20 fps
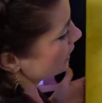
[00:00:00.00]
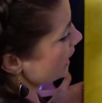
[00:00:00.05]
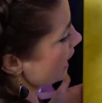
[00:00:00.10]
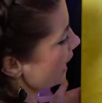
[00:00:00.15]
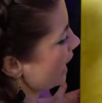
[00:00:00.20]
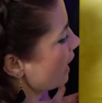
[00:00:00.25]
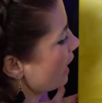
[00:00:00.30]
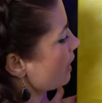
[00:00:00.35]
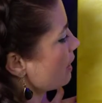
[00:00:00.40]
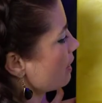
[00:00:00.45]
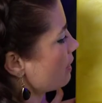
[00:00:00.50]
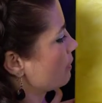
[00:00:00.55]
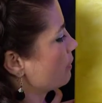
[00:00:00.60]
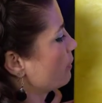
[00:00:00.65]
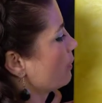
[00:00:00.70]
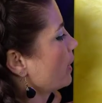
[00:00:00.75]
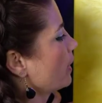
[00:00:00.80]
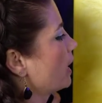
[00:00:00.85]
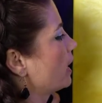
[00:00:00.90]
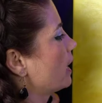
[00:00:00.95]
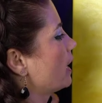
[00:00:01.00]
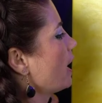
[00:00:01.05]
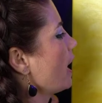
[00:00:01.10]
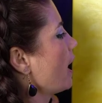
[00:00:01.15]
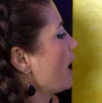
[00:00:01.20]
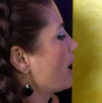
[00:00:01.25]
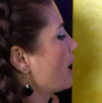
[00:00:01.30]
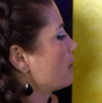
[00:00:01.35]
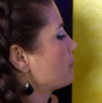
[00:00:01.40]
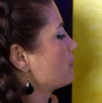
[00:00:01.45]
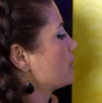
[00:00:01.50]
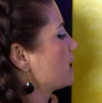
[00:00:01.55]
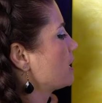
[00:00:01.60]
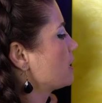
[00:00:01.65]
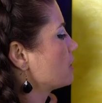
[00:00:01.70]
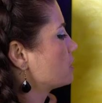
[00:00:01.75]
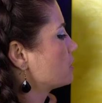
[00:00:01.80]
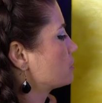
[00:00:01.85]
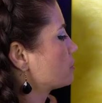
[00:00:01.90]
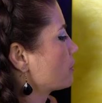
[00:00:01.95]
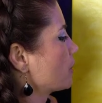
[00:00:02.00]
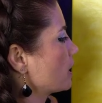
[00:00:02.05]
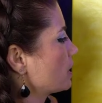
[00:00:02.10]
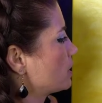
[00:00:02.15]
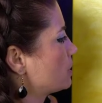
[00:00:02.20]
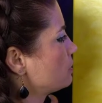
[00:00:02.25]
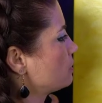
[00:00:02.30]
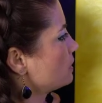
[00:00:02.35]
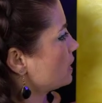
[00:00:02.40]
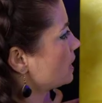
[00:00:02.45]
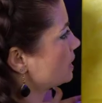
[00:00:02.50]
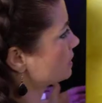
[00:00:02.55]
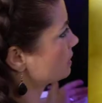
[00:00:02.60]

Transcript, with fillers: Now, um, here's where you need